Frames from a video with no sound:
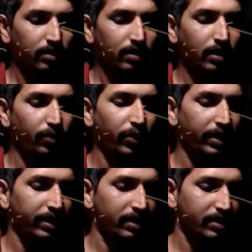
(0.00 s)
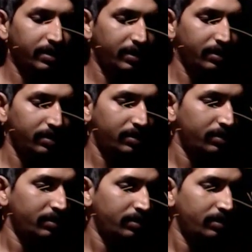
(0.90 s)
community health centers,
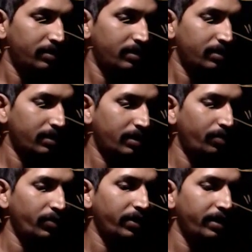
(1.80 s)
30